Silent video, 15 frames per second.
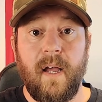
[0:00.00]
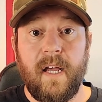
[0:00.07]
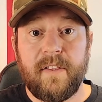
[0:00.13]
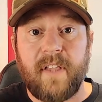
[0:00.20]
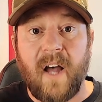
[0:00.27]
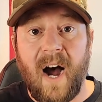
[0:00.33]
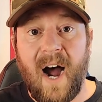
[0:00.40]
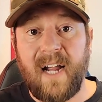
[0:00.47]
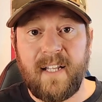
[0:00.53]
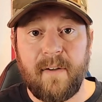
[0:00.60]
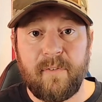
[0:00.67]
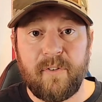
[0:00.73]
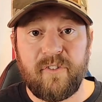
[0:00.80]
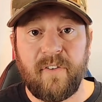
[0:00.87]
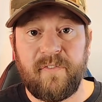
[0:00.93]
The high
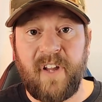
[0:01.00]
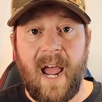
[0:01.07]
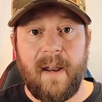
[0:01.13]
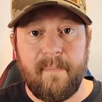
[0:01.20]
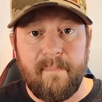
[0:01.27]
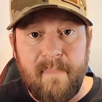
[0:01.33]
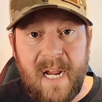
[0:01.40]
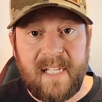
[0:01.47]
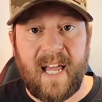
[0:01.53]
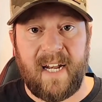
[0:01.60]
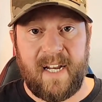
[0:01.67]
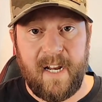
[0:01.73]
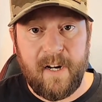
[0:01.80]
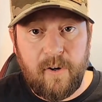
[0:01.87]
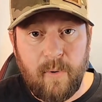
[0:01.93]
levels of debt mean that
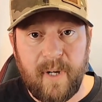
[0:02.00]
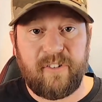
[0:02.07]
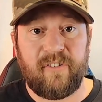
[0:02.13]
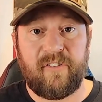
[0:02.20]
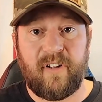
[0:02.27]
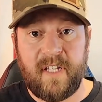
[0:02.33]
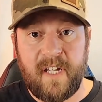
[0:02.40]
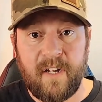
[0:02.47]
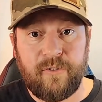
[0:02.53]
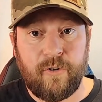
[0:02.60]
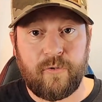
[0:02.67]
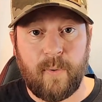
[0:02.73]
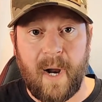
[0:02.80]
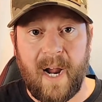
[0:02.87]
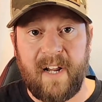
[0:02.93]
increases in the interest
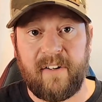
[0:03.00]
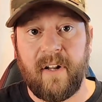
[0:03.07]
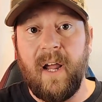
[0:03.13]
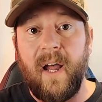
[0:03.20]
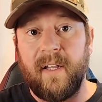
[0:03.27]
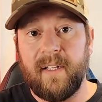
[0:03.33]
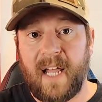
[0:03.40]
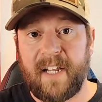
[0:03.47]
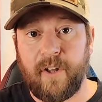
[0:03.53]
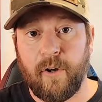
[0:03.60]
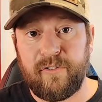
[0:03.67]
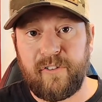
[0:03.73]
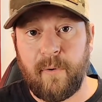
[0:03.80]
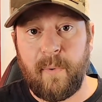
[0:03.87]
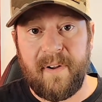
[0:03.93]
rate, like those
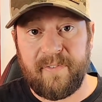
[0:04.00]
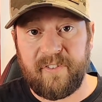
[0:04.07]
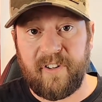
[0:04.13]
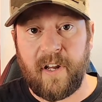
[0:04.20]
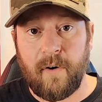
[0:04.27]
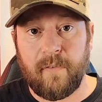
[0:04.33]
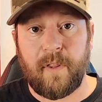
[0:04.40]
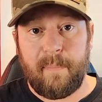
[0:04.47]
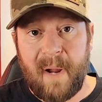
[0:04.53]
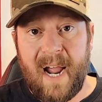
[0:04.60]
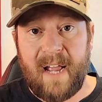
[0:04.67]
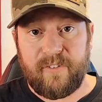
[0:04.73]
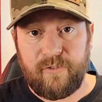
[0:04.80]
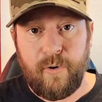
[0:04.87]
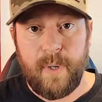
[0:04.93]
that we've seen over the
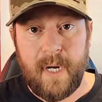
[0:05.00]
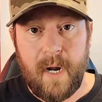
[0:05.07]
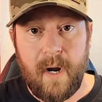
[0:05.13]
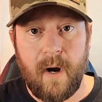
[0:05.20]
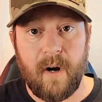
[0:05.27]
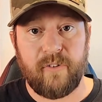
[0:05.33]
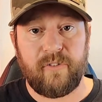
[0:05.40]
past 2 years,